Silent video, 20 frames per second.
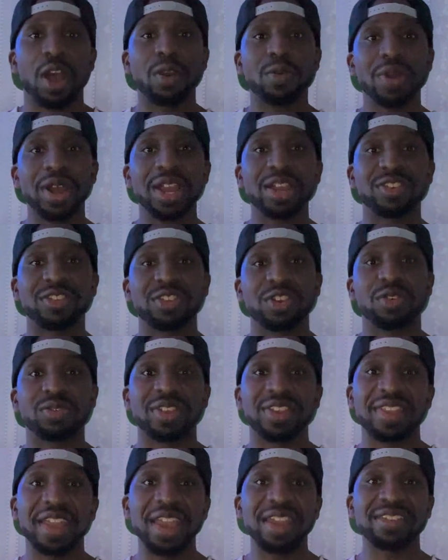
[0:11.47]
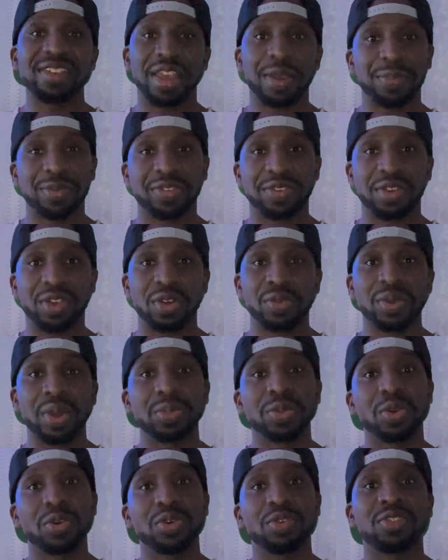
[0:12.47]
Alright, so today's episode I'm
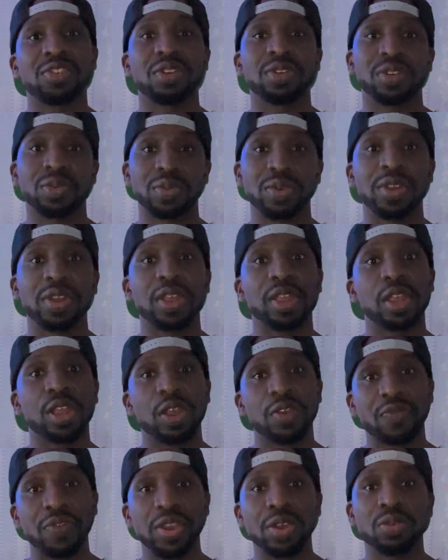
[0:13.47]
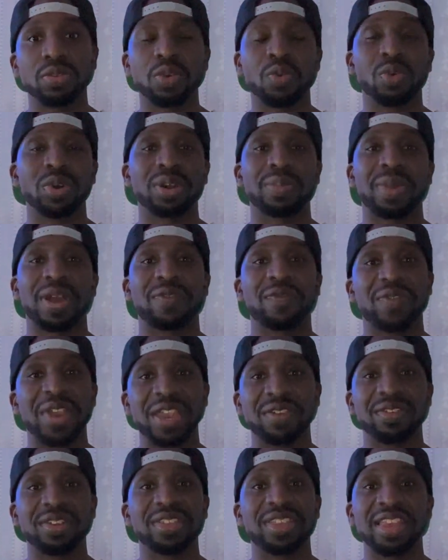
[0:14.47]
going to review one of my
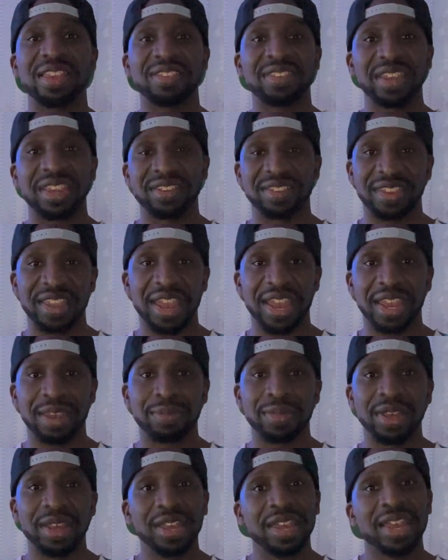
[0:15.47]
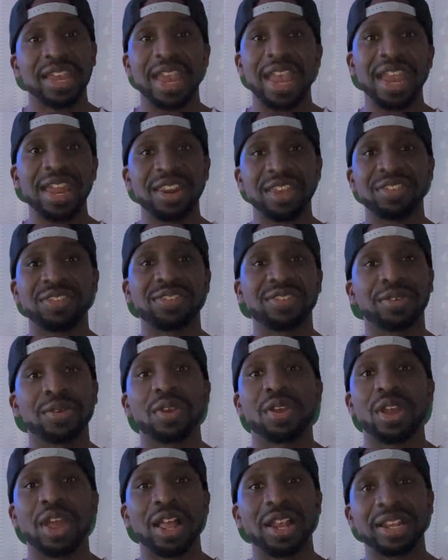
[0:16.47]
favorite Disney's games, and it's
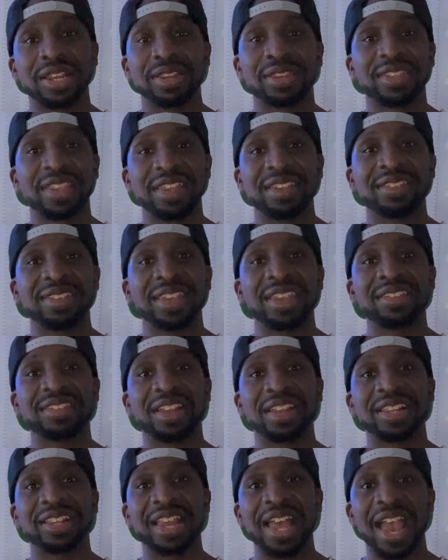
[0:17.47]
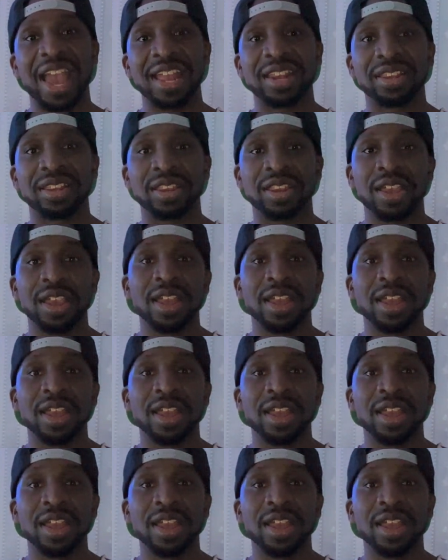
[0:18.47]
Disney's Aladdin.